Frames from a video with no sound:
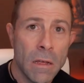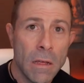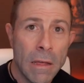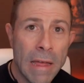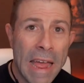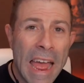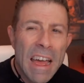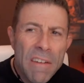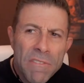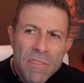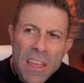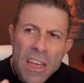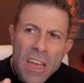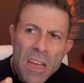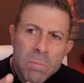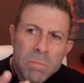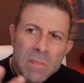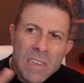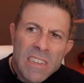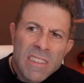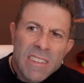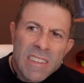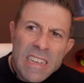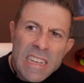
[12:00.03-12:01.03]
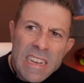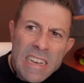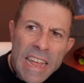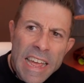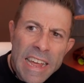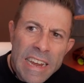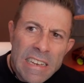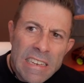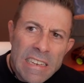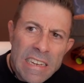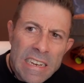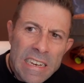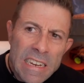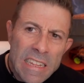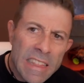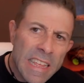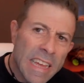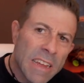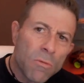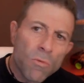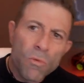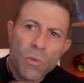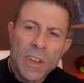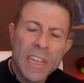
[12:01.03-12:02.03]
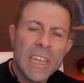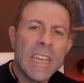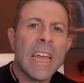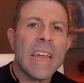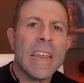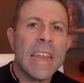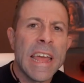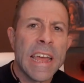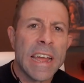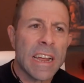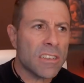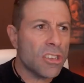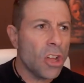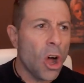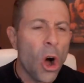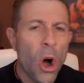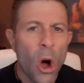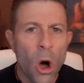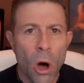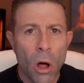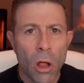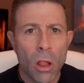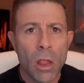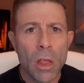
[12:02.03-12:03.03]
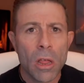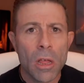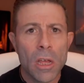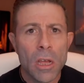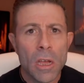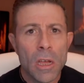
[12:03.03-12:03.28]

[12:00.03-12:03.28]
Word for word: Have them disconnected and then reconnect all.